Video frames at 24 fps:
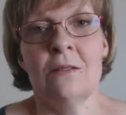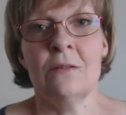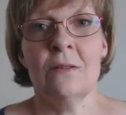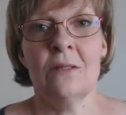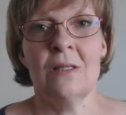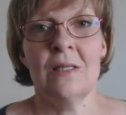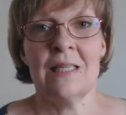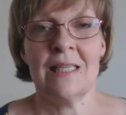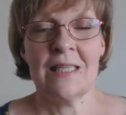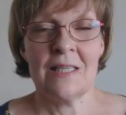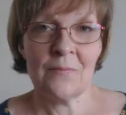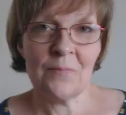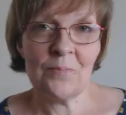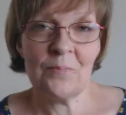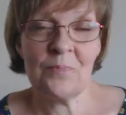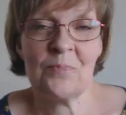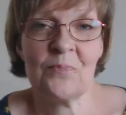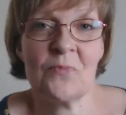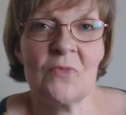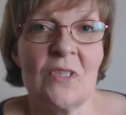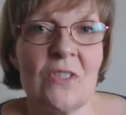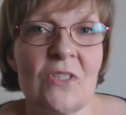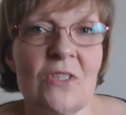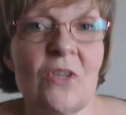Whew.
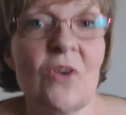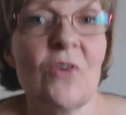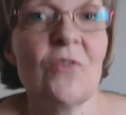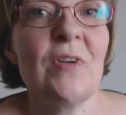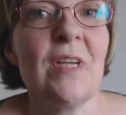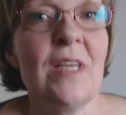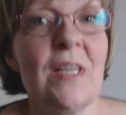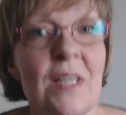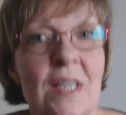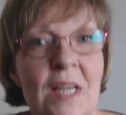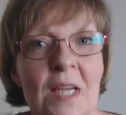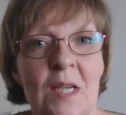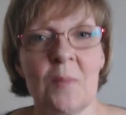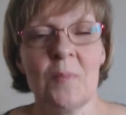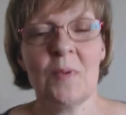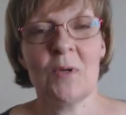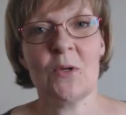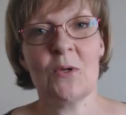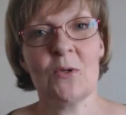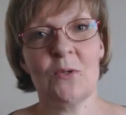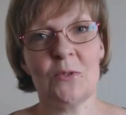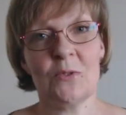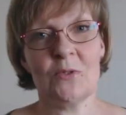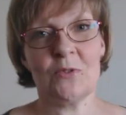Sorry, a neighbour
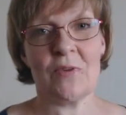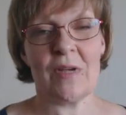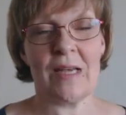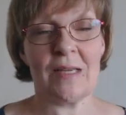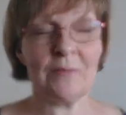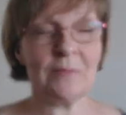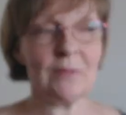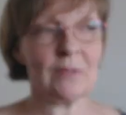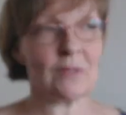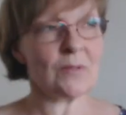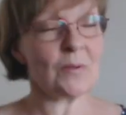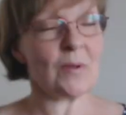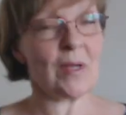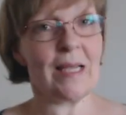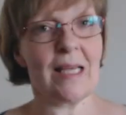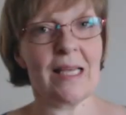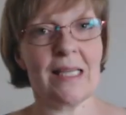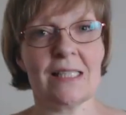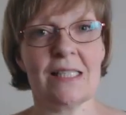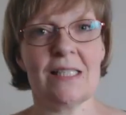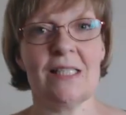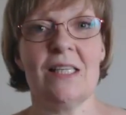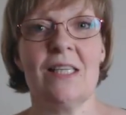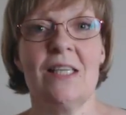called round, so I
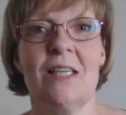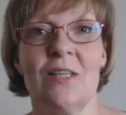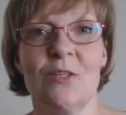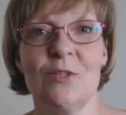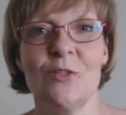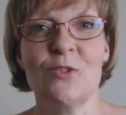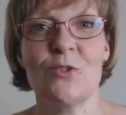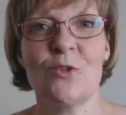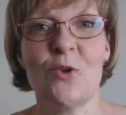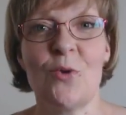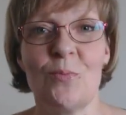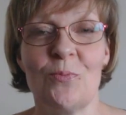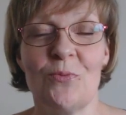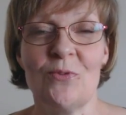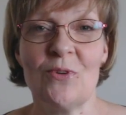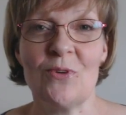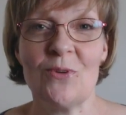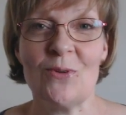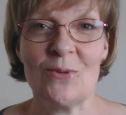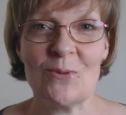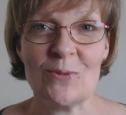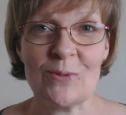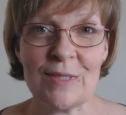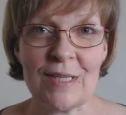had to stop
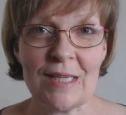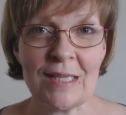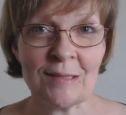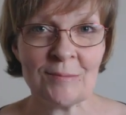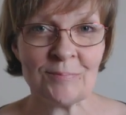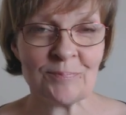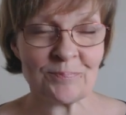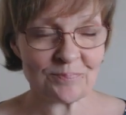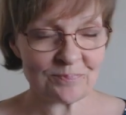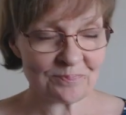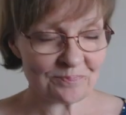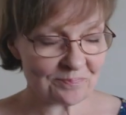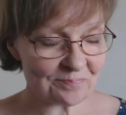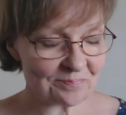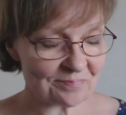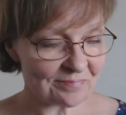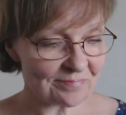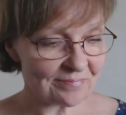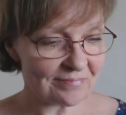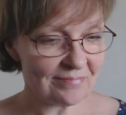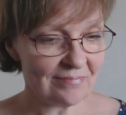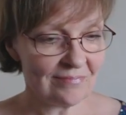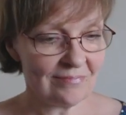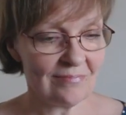recording.
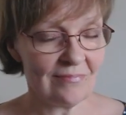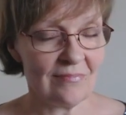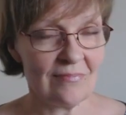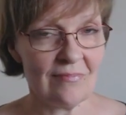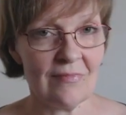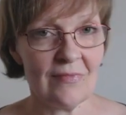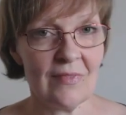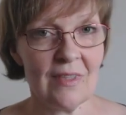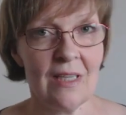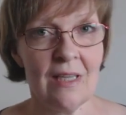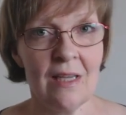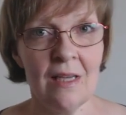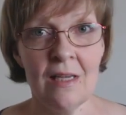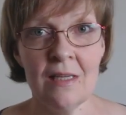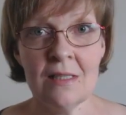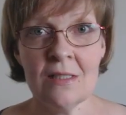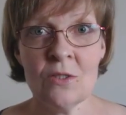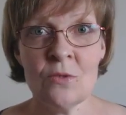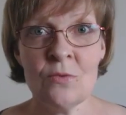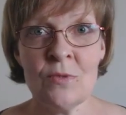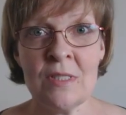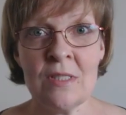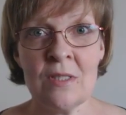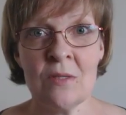
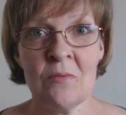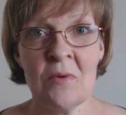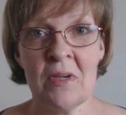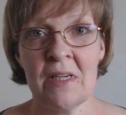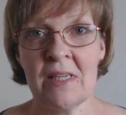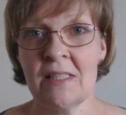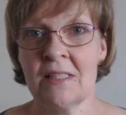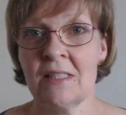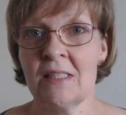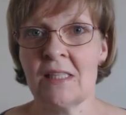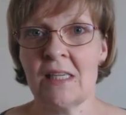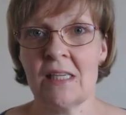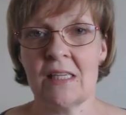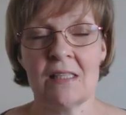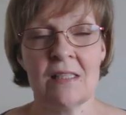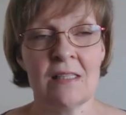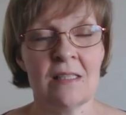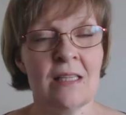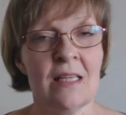It's always the way, isn't it?